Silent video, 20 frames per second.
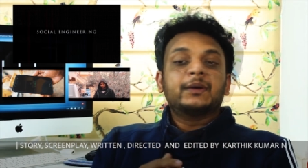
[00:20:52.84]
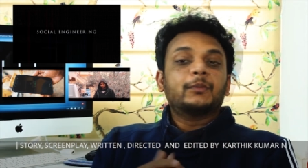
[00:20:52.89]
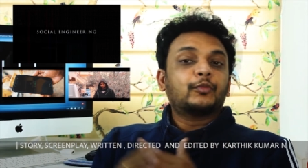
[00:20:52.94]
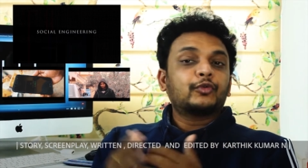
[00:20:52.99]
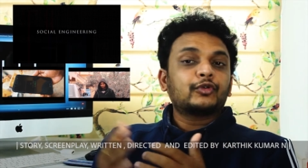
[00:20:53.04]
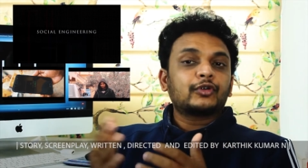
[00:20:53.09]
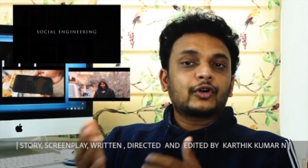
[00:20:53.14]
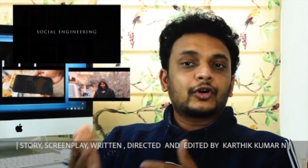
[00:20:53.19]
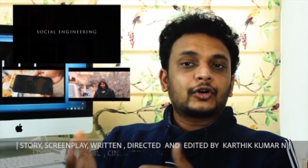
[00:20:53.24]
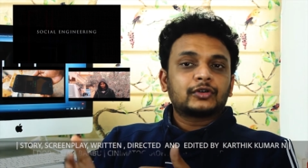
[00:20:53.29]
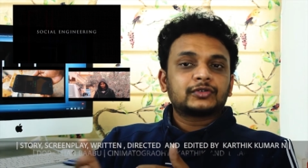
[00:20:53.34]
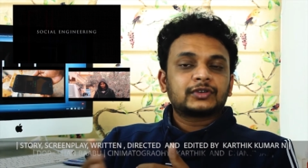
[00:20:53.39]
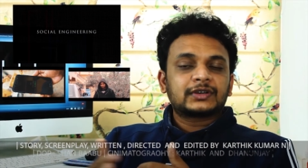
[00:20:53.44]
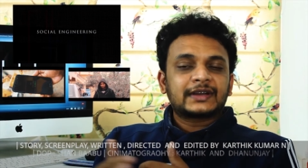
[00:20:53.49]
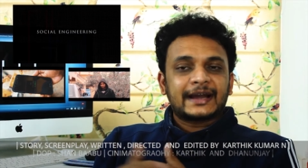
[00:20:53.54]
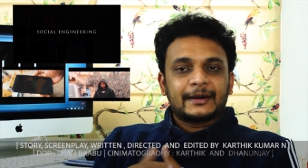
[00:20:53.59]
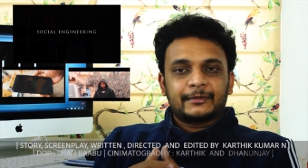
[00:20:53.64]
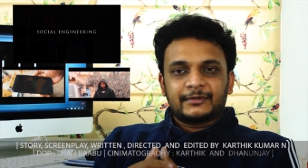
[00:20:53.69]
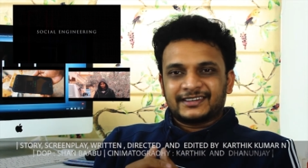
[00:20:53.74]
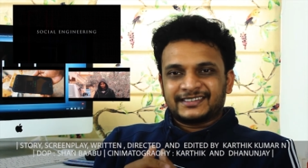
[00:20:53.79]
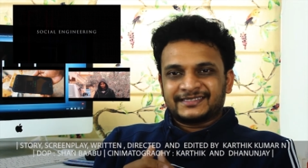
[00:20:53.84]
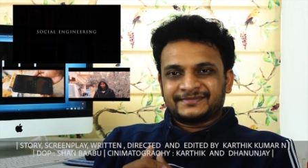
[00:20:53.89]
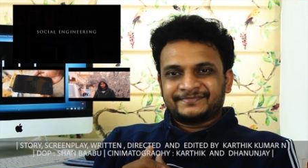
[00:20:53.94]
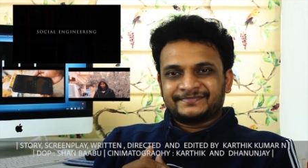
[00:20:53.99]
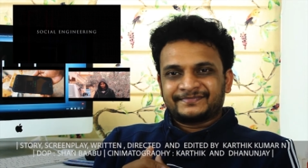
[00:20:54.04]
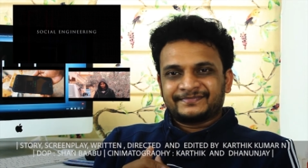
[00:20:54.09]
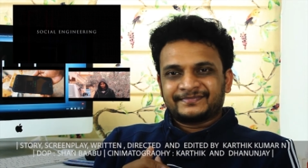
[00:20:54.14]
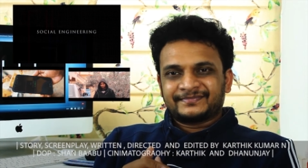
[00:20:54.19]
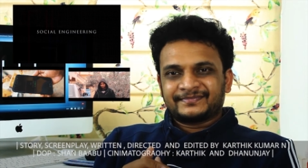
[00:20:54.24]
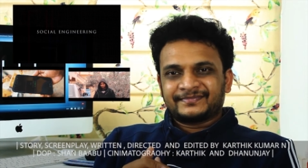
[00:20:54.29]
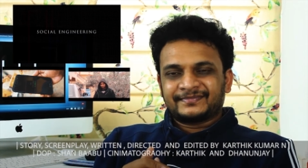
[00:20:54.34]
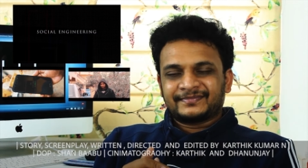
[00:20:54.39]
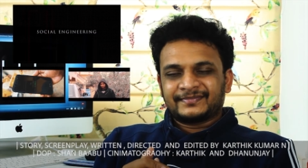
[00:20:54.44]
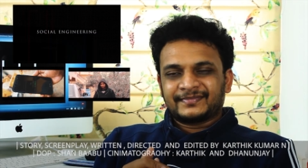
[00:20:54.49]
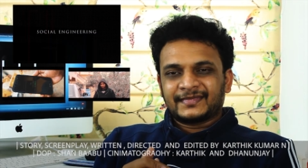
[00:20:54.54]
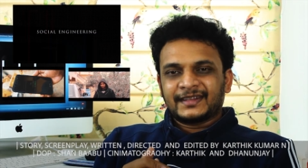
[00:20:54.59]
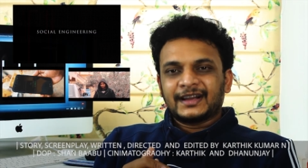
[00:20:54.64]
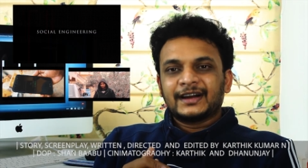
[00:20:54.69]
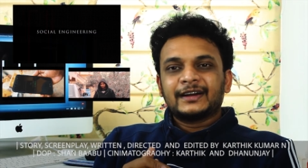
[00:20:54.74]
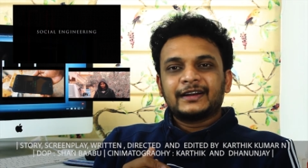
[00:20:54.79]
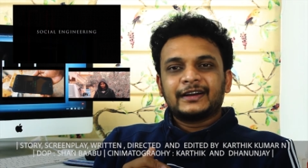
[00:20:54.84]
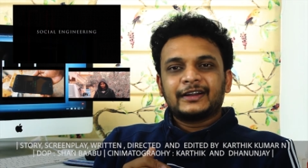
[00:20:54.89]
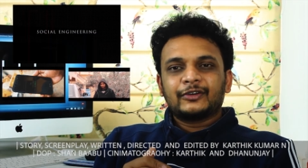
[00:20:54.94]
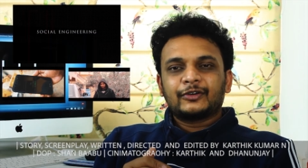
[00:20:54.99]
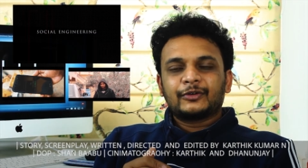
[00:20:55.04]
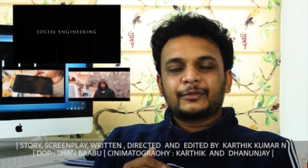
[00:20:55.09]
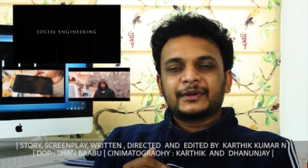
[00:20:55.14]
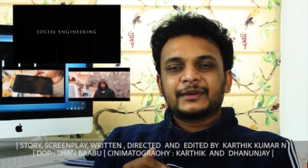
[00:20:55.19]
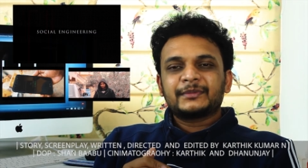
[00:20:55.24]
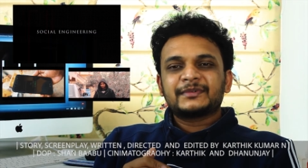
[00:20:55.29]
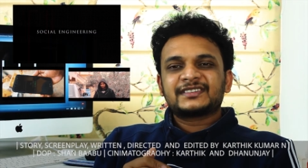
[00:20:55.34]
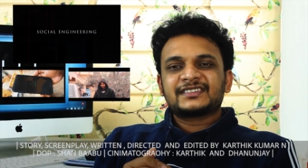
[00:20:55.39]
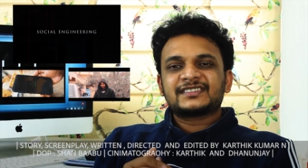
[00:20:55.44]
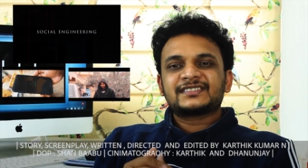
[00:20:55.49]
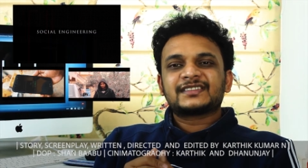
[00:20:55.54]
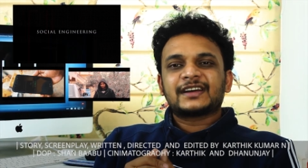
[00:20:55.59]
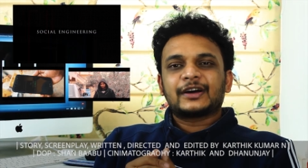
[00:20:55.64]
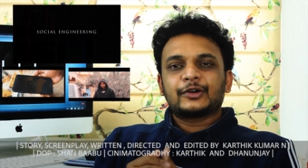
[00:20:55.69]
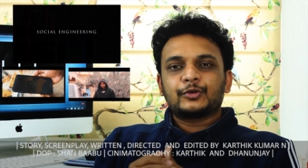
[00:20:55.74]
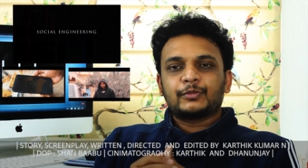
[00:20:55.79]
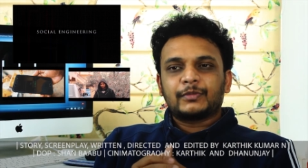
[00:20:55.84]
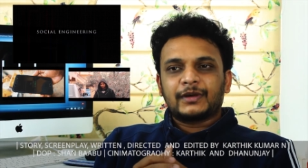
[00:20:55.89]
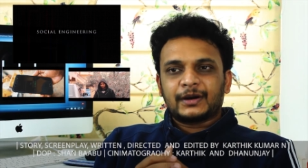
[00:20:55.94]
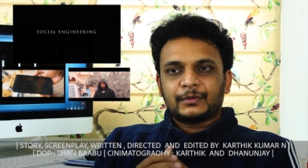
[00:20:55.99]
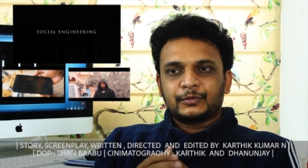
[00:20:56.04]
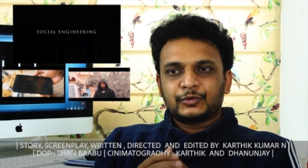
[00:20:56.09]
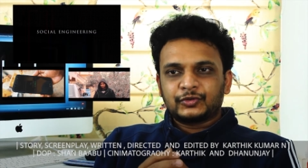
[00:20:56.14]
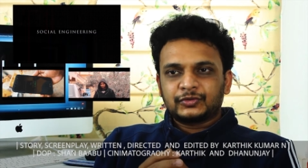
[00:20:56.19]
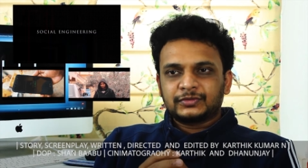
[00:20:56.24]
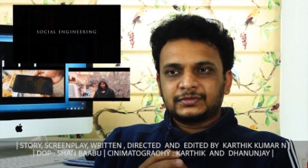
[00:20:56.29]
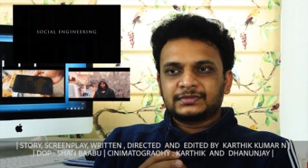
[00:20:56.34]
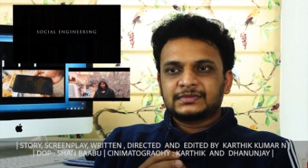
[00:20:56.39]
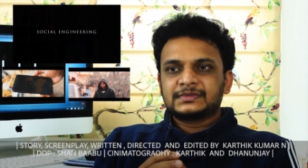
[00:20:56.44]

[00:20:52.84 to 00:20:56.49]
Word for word: Moving on to camera. DOP Mr. Sanu Babu,